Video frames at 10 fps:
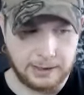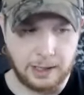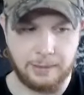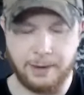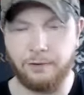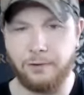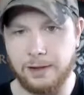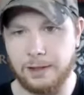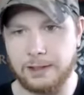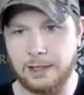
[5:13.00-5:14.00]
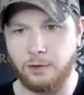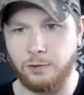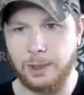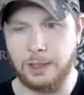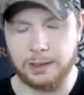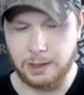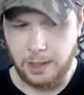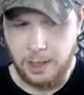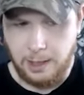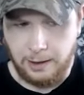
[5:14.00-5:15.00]
to talk about faith in self because
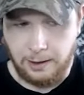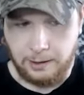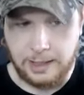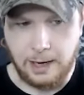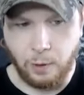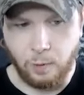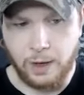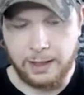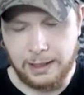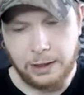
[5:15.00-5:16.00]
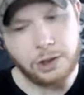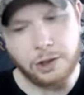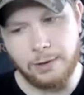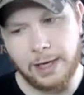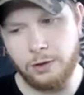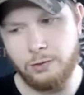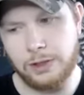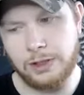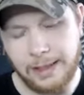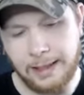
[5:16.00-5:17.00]
the number one issue that you
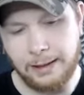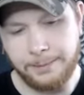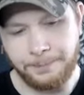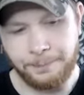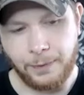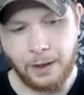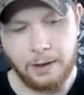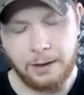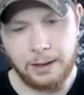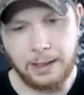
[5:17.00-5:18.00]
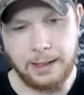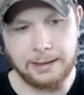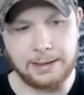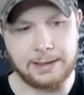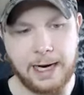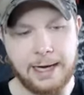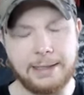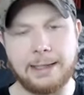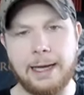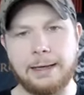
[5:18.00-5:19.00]
see in society
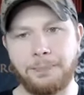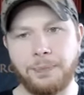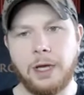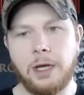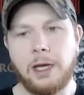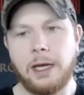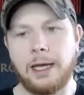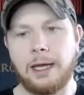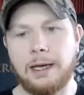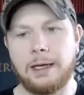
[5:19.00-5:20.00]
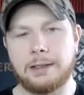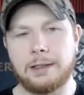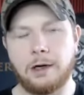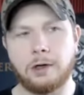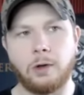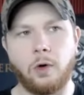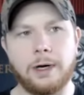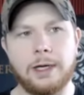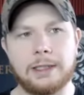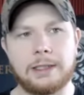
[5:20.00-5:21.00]
today is a
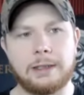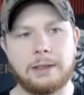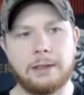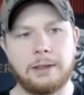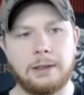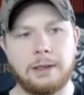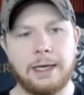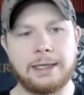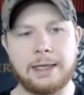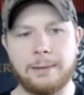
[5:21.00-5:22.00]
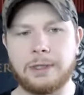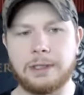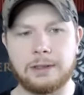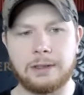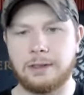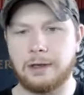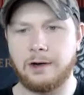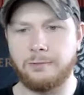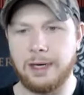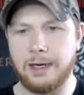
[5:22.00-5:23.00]
glorious acceptance
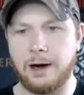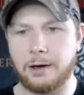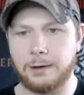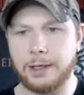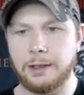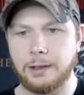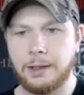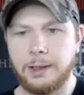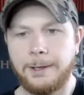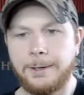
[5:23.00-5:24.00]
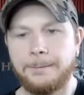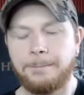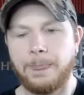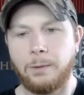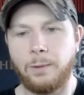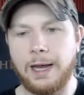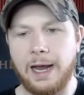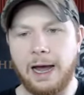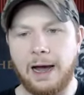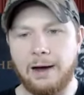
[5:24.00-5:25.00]
of mediocrity. We
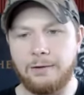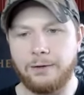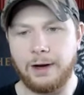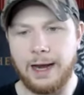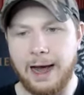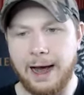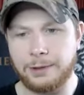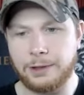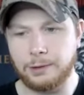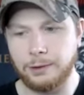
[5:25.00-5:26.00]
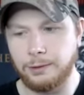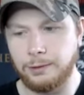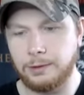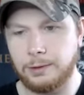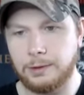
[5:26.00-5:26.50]
have an absolute